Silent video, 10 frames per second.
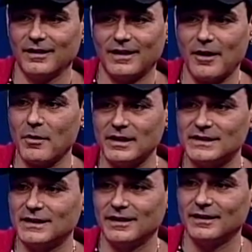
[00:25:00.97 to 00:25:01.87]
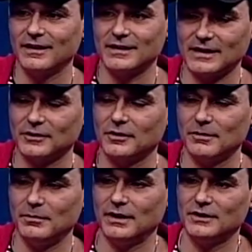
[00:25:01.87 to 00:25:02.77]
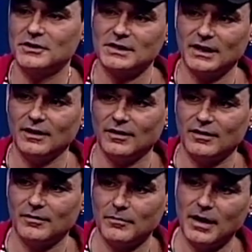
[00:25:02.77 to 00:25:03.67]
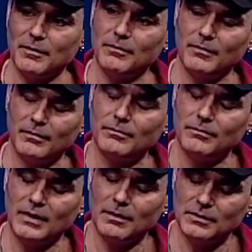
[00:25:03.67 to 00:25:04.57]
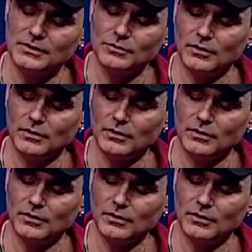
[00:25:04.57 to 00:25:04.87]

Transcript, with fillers: How I see it, it's not going to be just a year, maybe 2